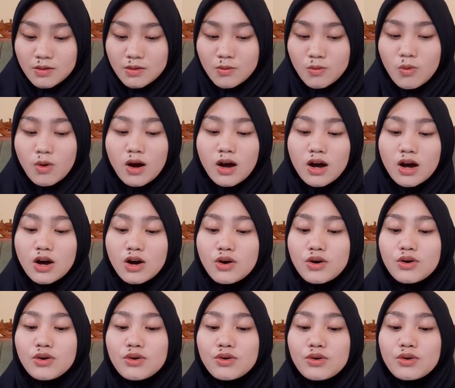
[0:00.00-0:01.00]

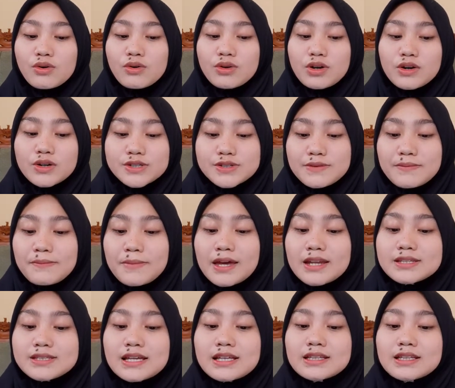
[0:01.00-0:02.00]
Wow, there are so
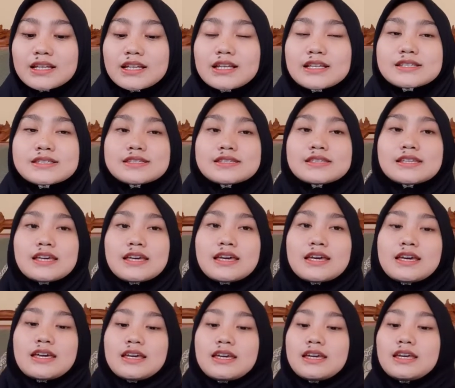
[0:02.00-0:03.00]
many sentences
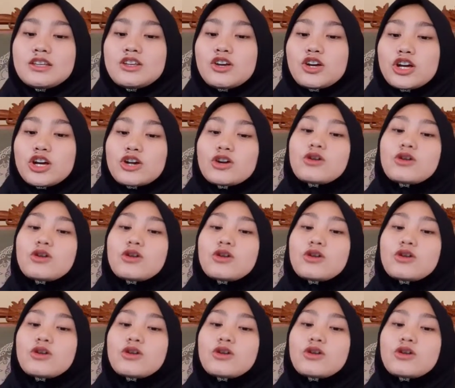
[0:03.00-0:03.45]
in here.